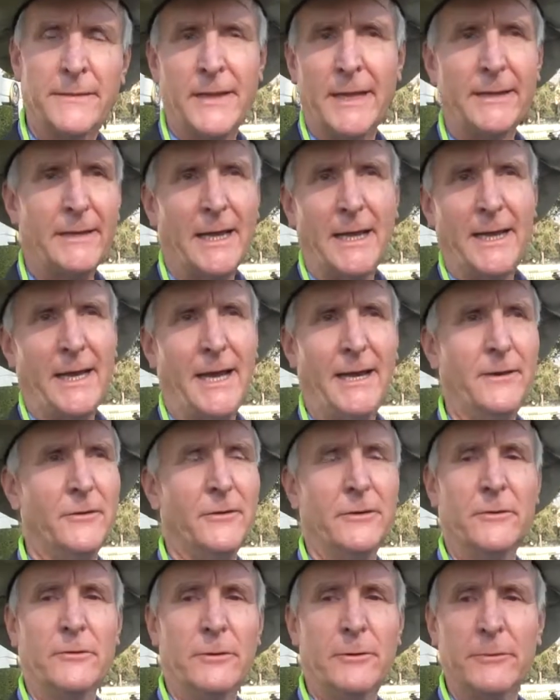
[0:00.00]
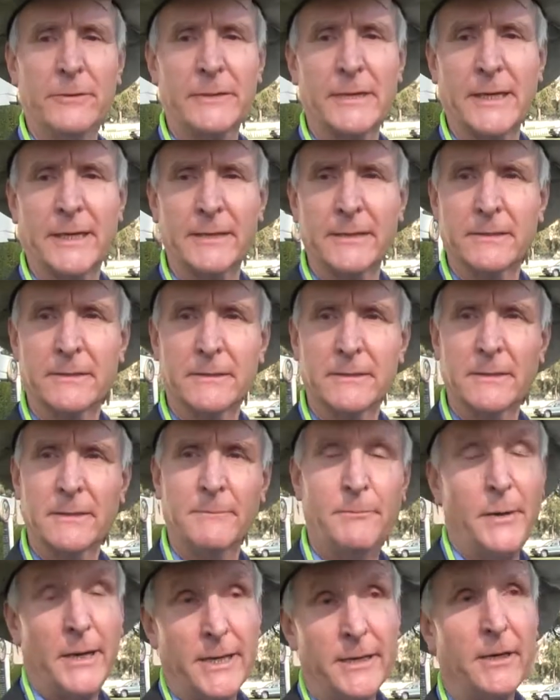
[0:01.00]
And that I don't agree with that.
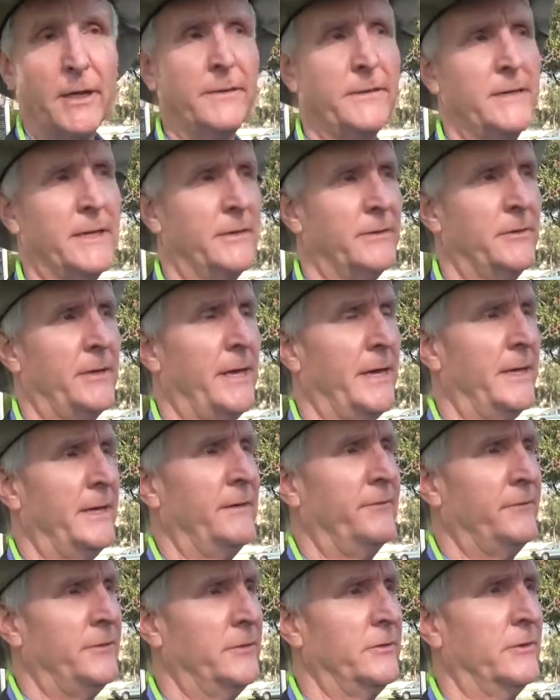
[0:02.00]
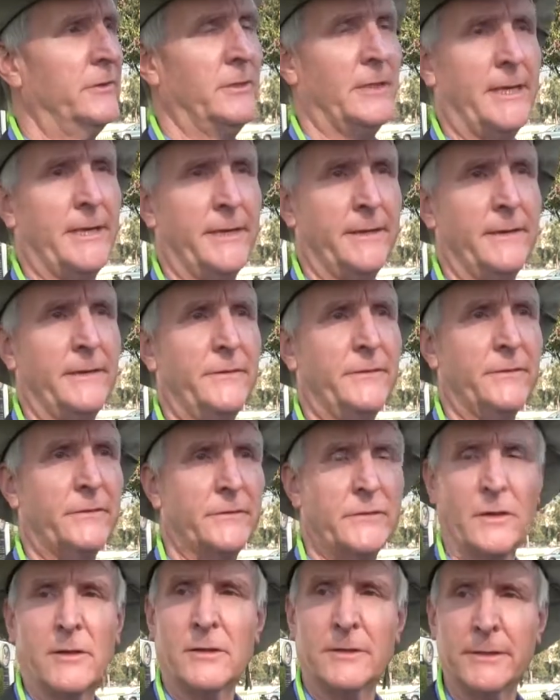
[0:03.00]
But on the other hand, if you're a Leninist,
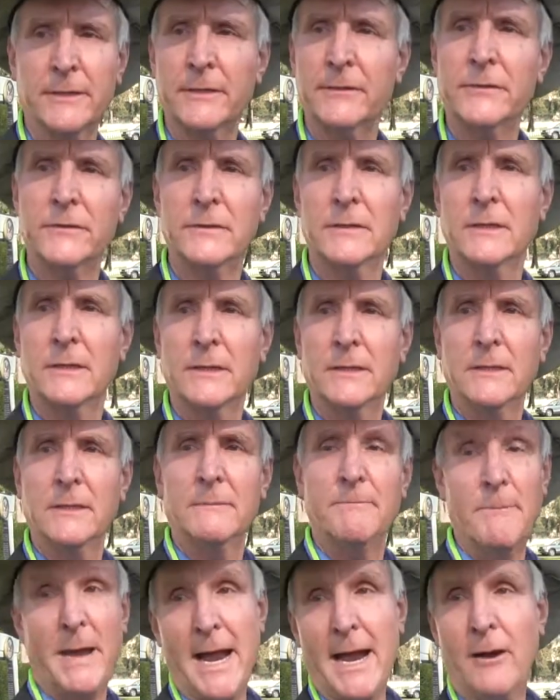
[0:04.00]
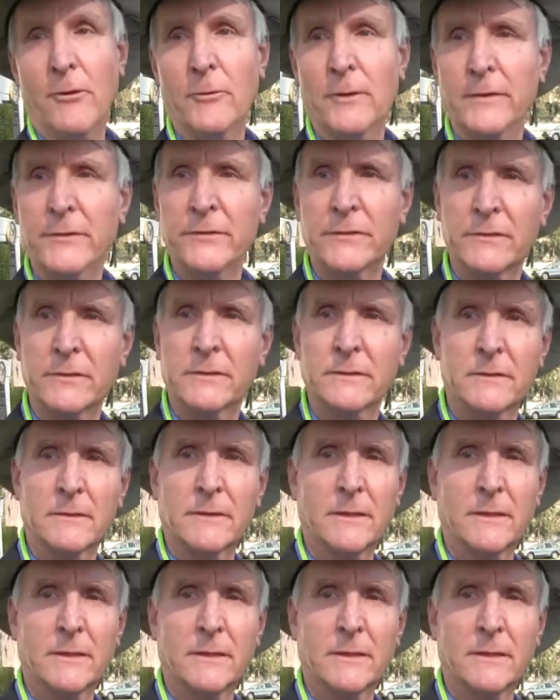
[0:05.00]
Stalinist, Maoist,